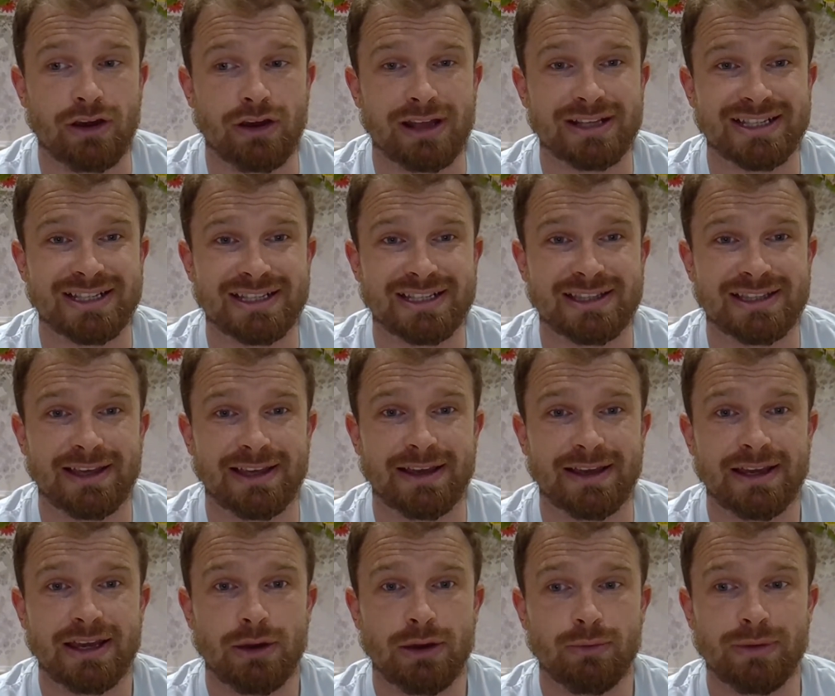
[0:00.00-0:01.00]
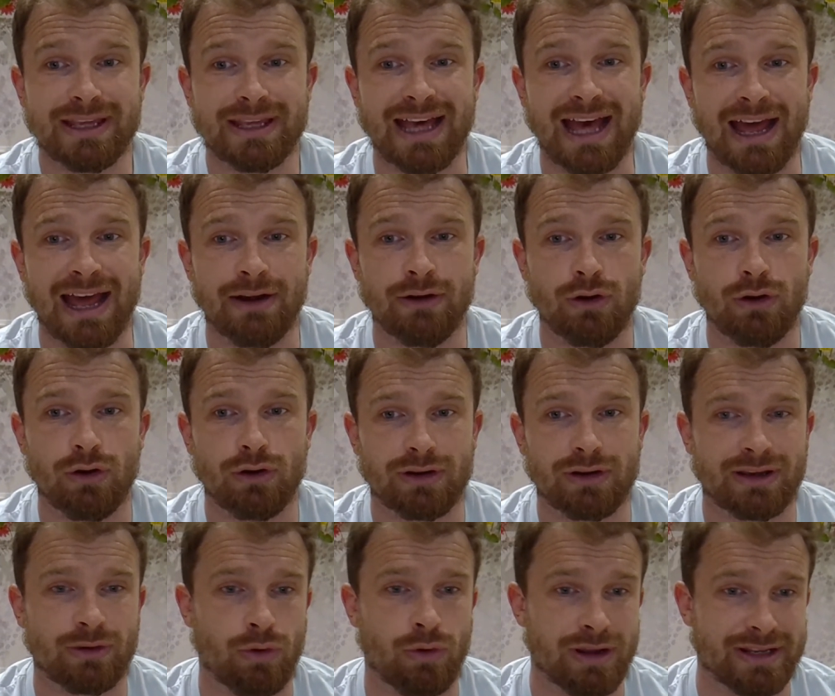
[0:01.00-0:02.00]
guys, is that we cannot
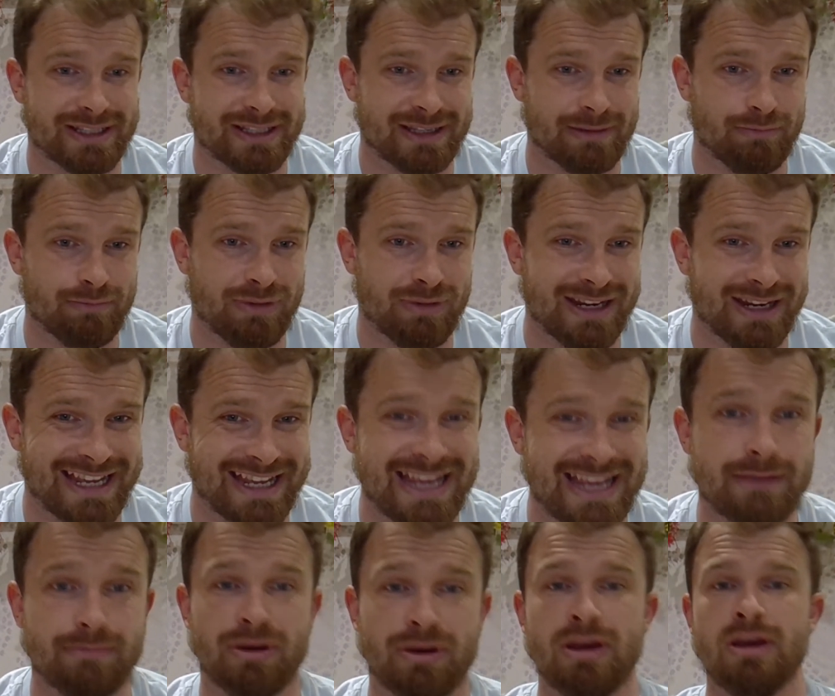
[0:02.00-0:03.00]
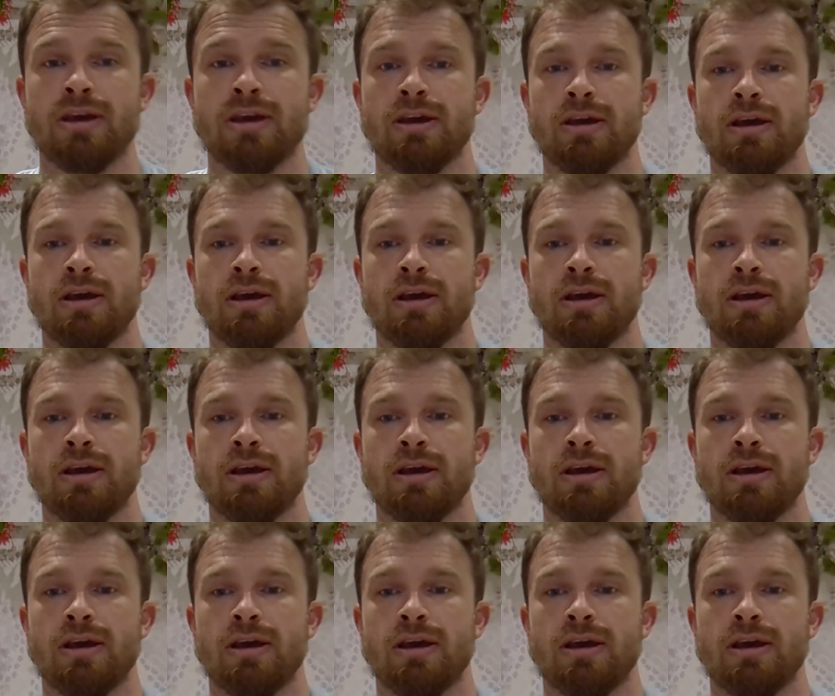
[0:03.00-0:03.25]
quite simply keep